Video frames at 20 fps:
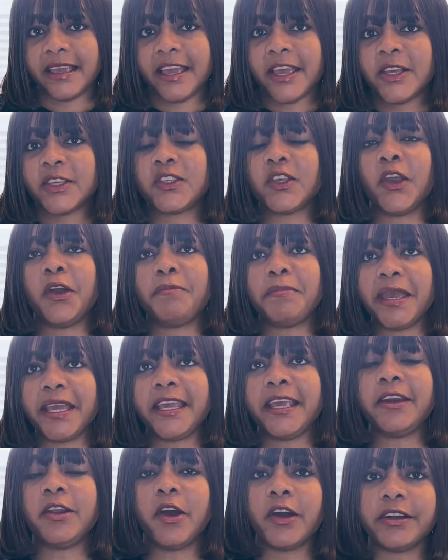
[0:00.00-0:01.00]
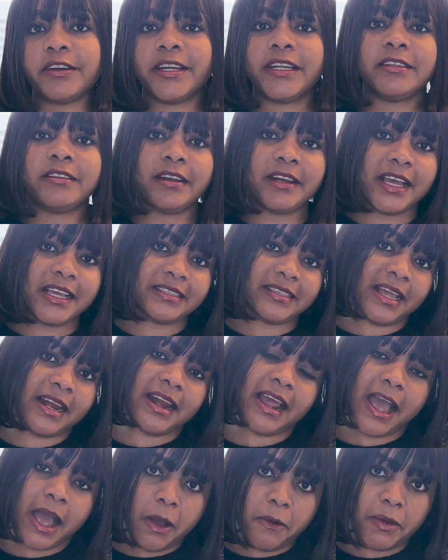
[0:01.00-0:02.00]
So you're making $100 an
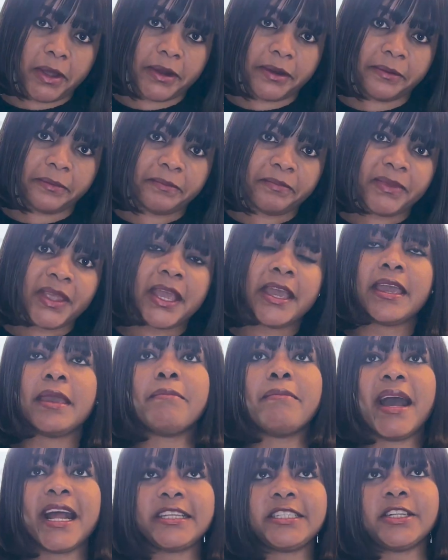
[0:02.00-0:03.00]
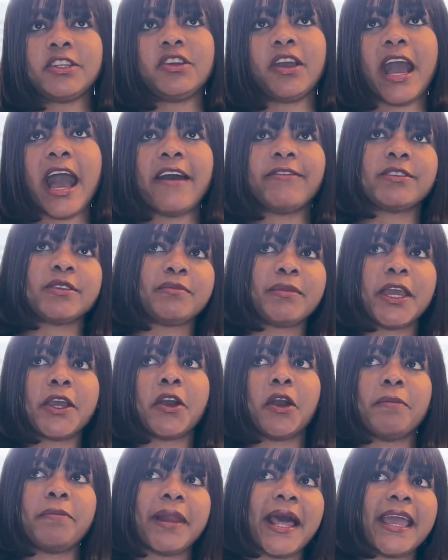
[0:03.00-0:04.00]
hour. Imagine you have to
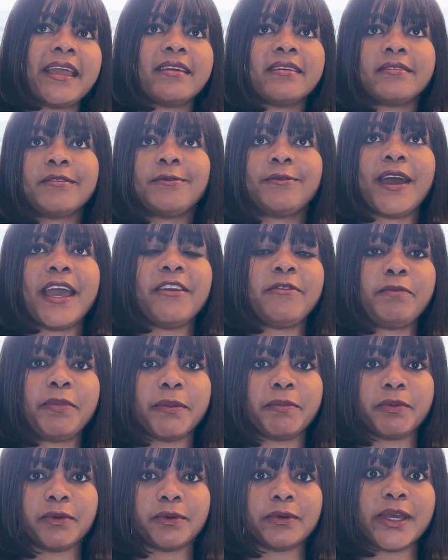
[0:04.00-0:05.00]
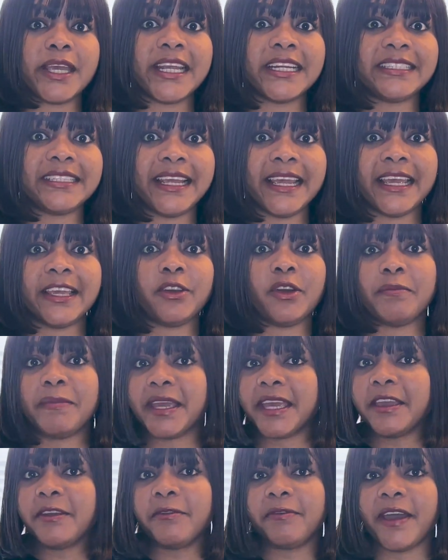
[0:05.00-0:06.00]
make up like 5 people a day. You're
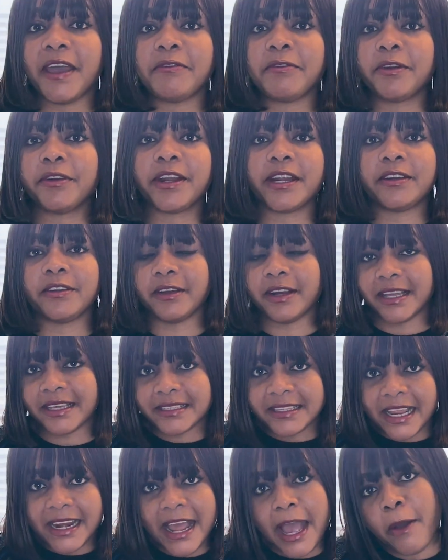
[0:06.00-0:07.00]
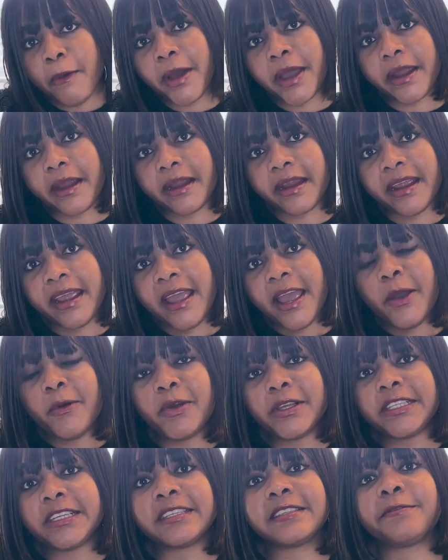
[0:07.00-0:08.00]
making $500 an hour,
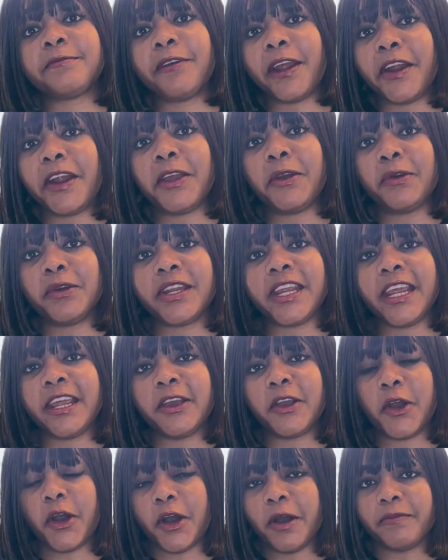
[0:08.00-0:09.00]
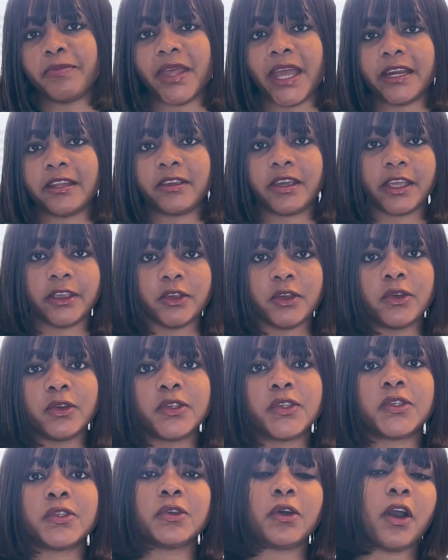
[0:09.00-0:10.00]
which is very good income that you can
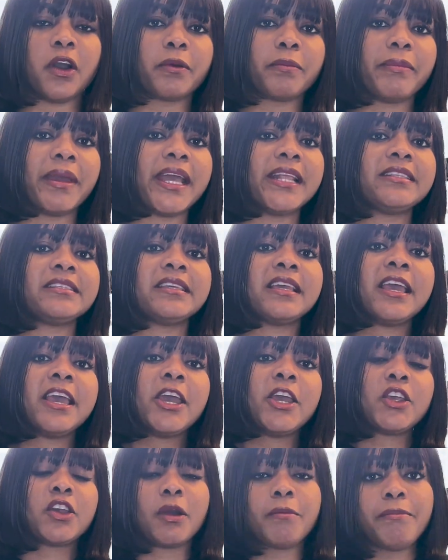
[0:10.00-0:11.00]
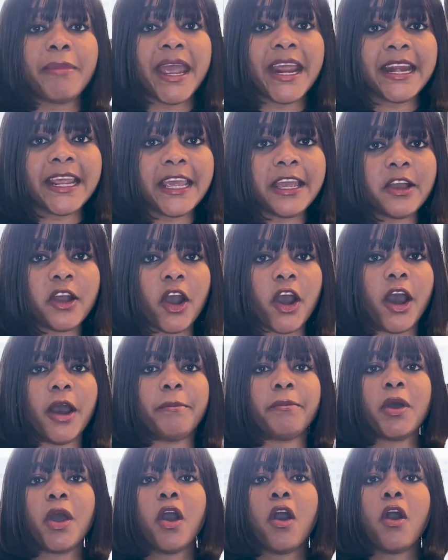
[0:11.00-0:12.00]
use to augment your main
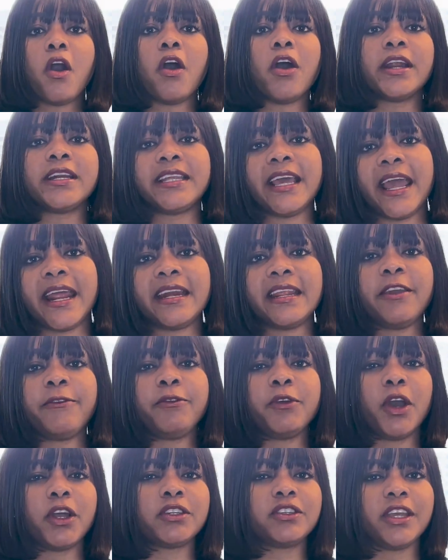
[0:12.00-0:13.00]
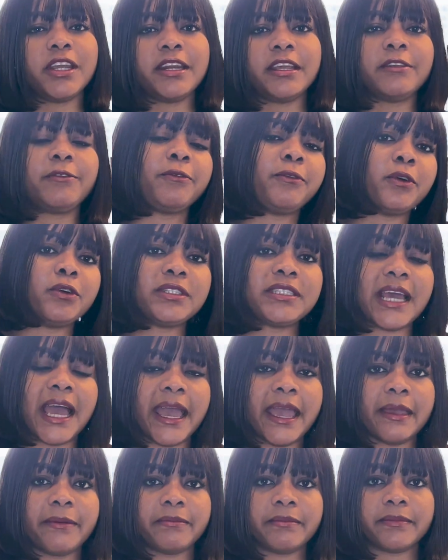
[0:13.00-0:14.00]
income, or then if you're doing it full
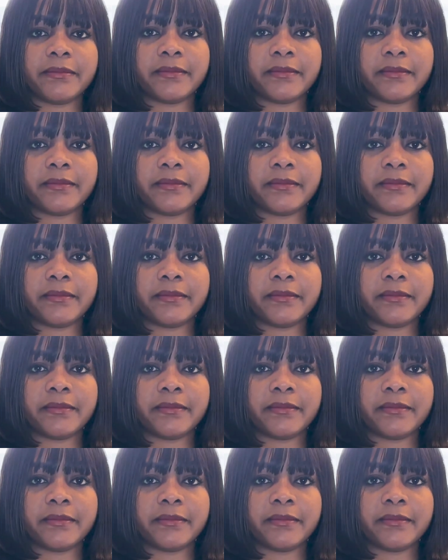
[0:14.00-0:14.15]
time.